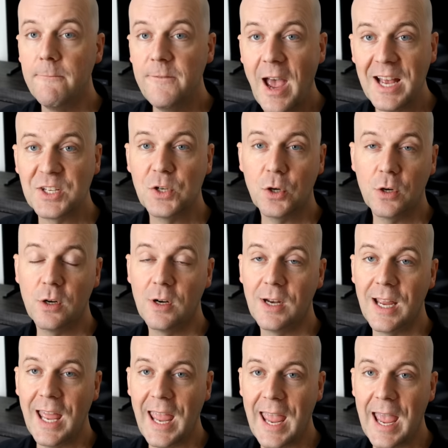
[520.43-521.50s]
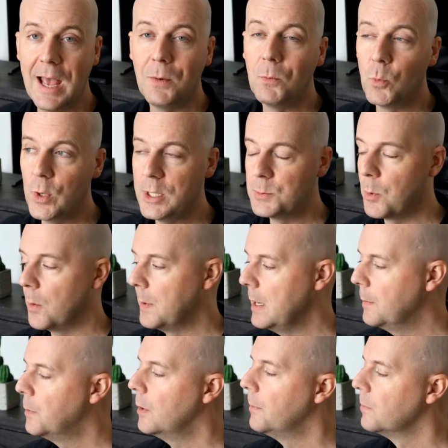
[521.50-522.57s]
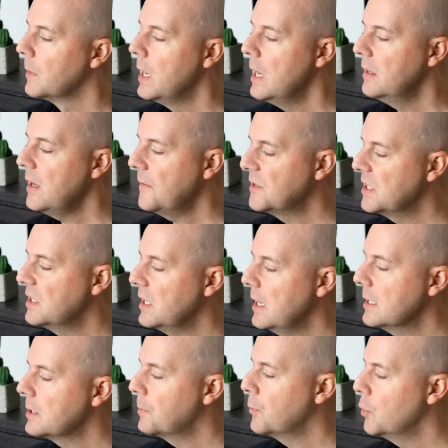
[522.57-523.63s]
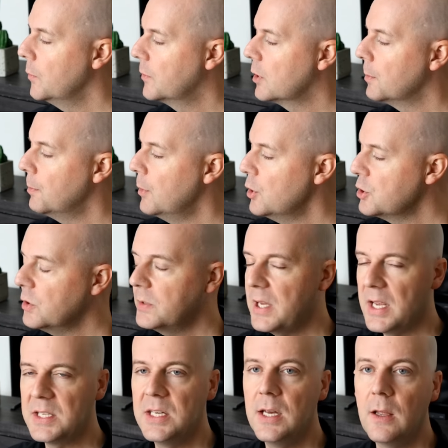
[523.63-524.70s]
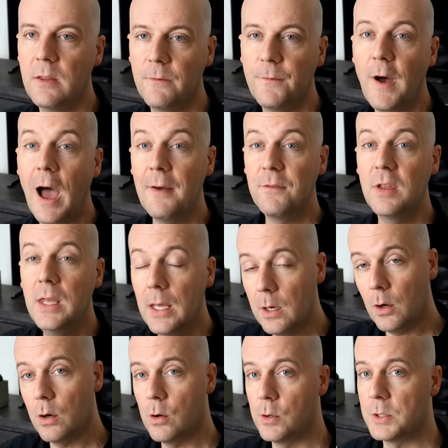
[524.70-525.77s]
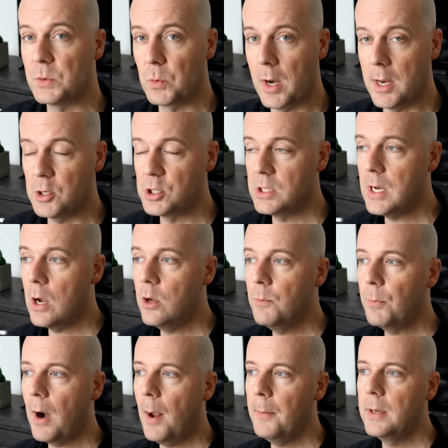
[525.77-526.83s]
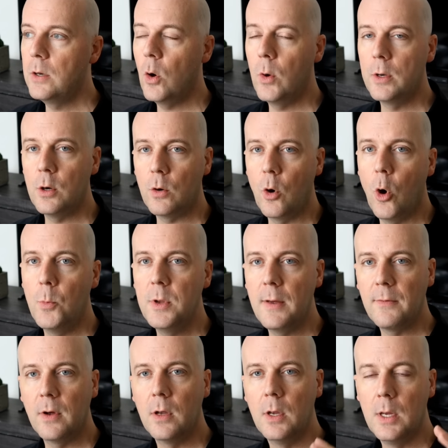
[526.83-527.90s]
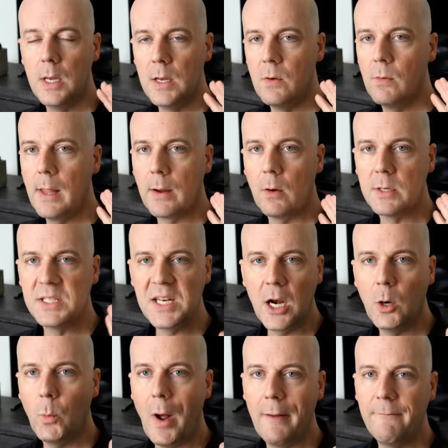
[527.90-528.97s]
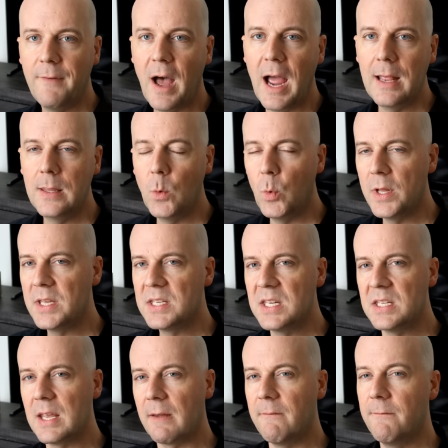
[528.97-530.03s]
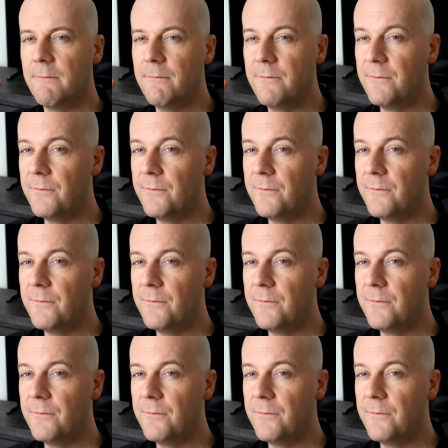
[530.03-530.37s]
faster and reach more people. The FCC has approved commercial testing of the 5 gigahertz range. Now, you probably know in your home you have a like a standard Wi-Fi and then one that says like